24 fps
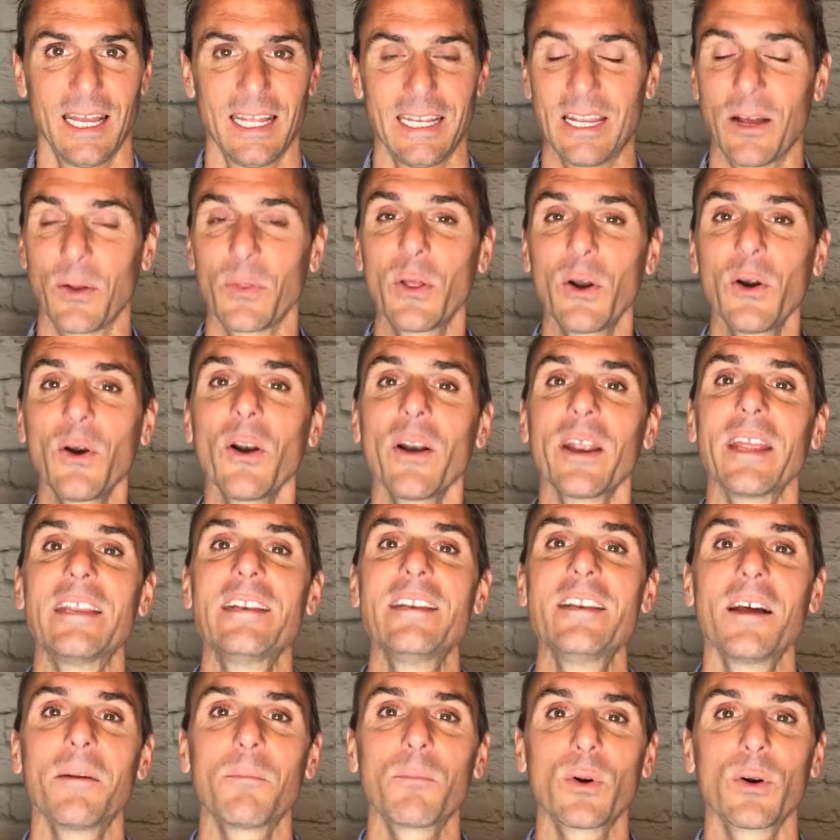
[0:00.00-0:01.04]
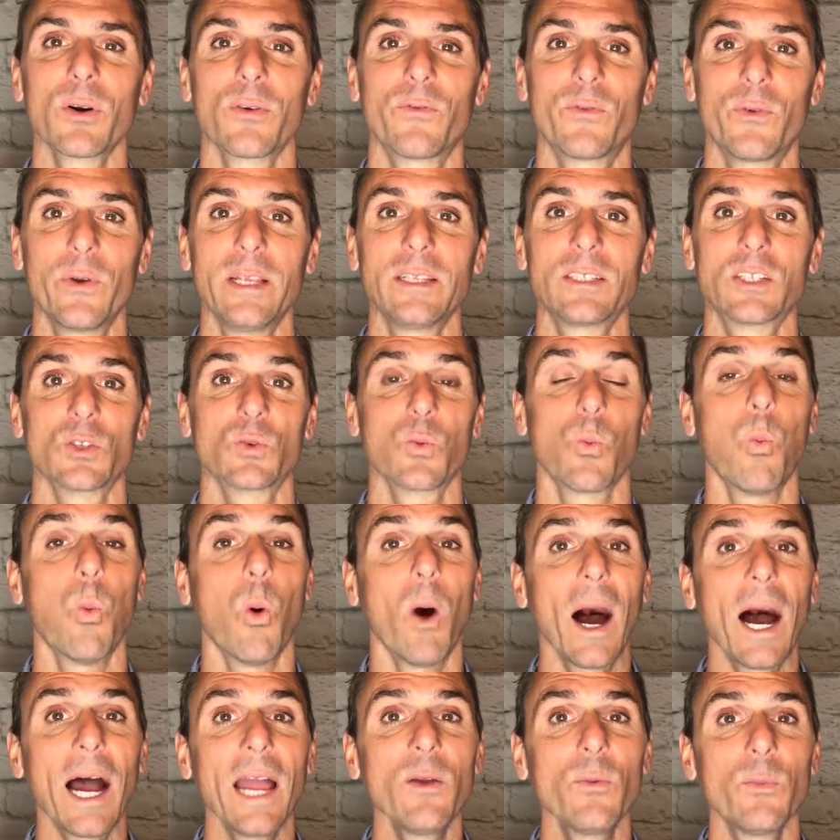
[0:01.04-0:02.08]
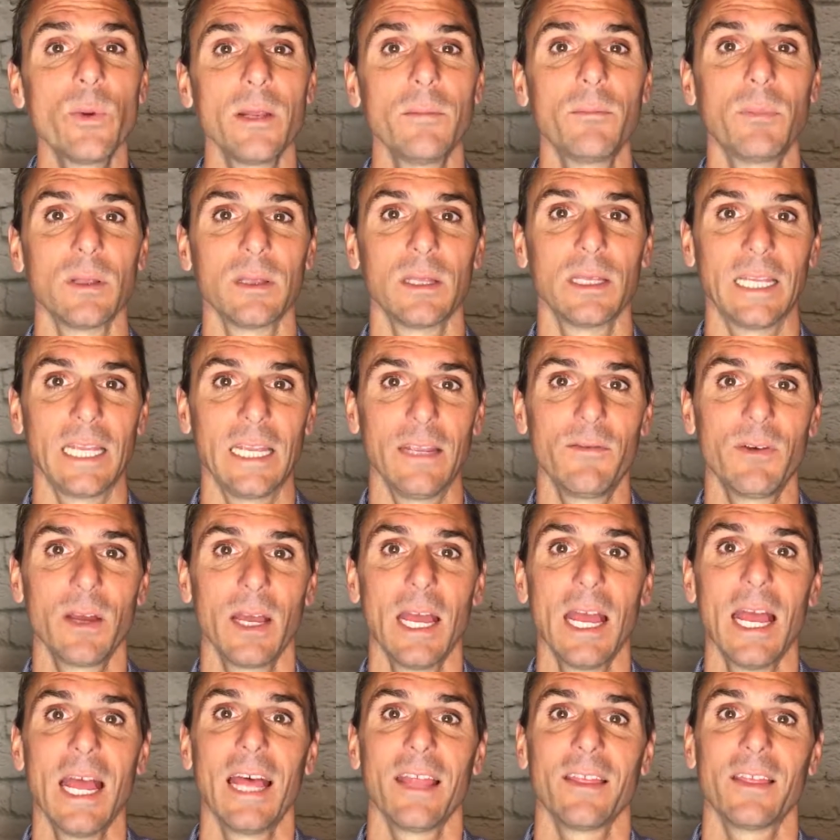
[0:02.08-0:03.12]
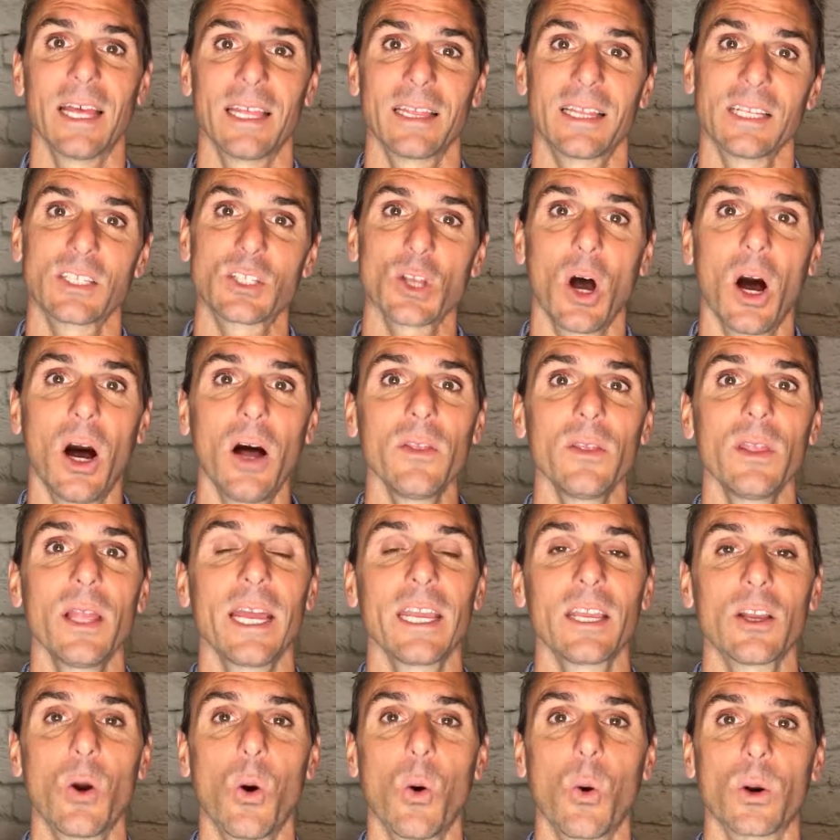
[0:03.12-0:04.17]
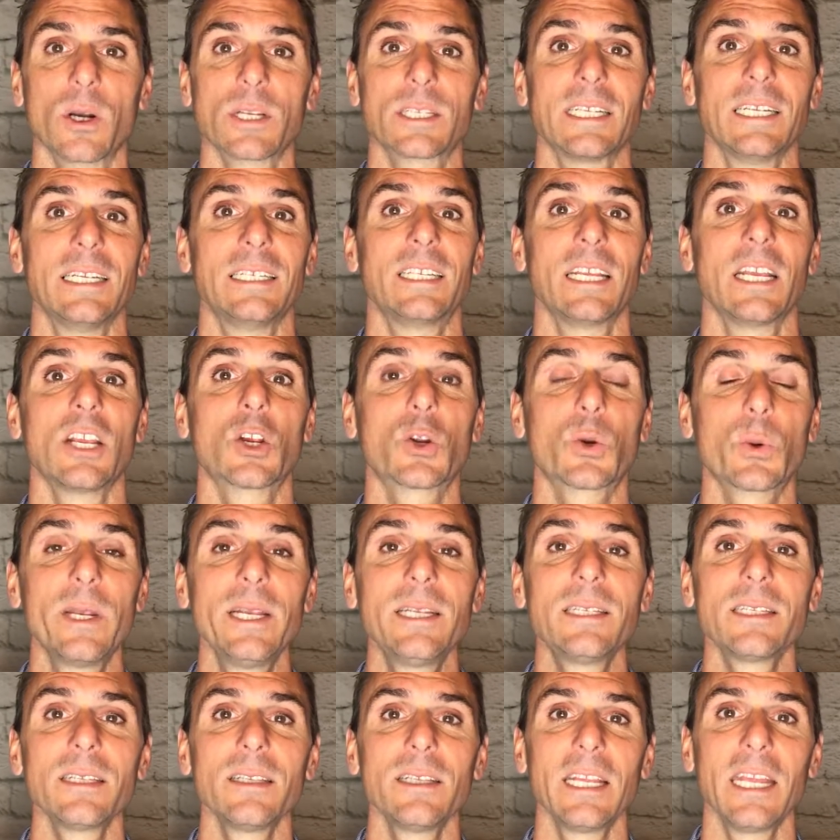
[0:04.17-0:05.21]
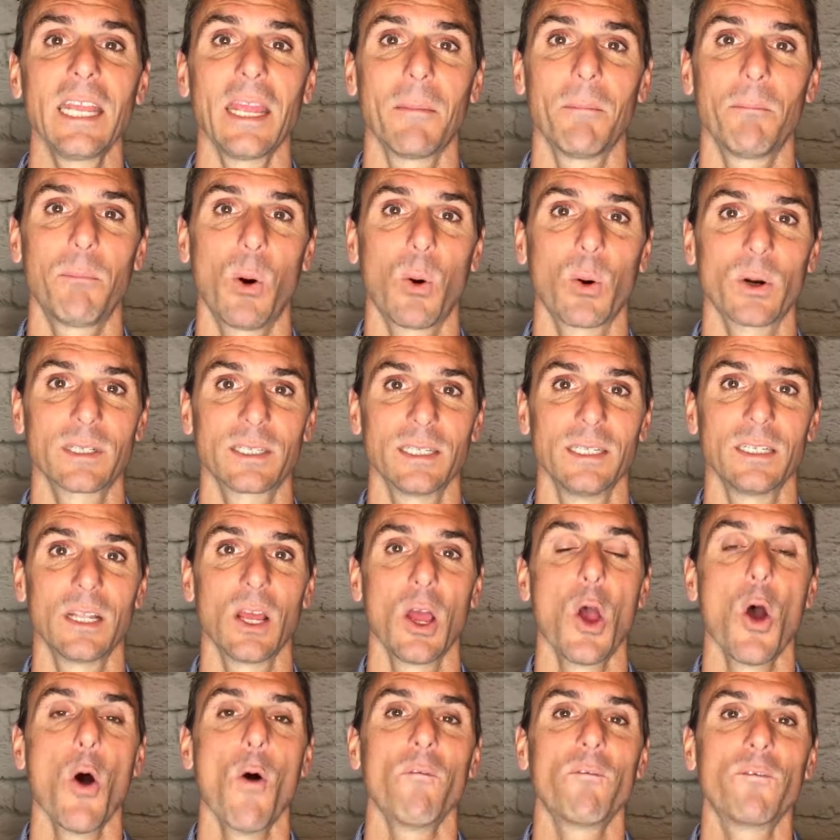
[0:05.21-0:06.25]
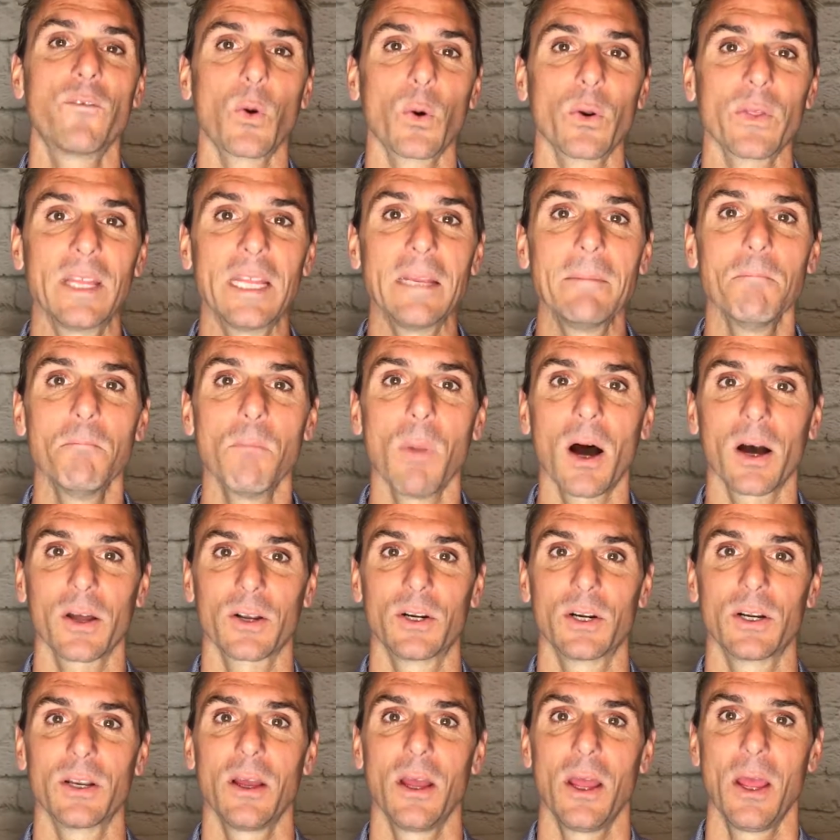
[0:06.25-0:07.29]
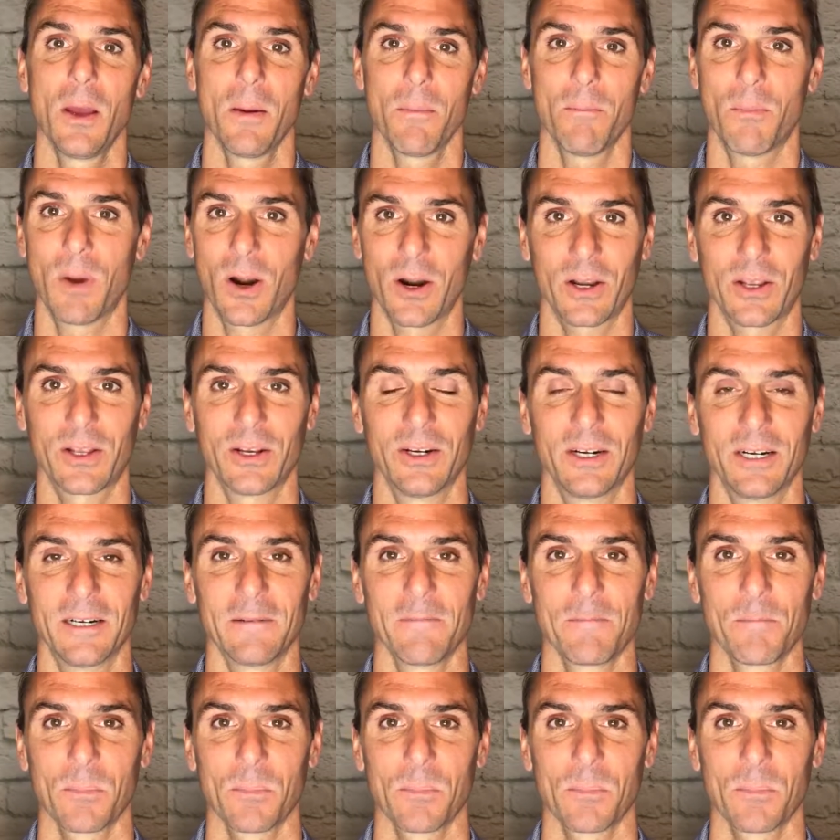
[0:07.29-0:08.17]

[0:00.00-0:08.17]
Now, there are a number of reasons why we believe that this online course is increasingly important for the modern marketer.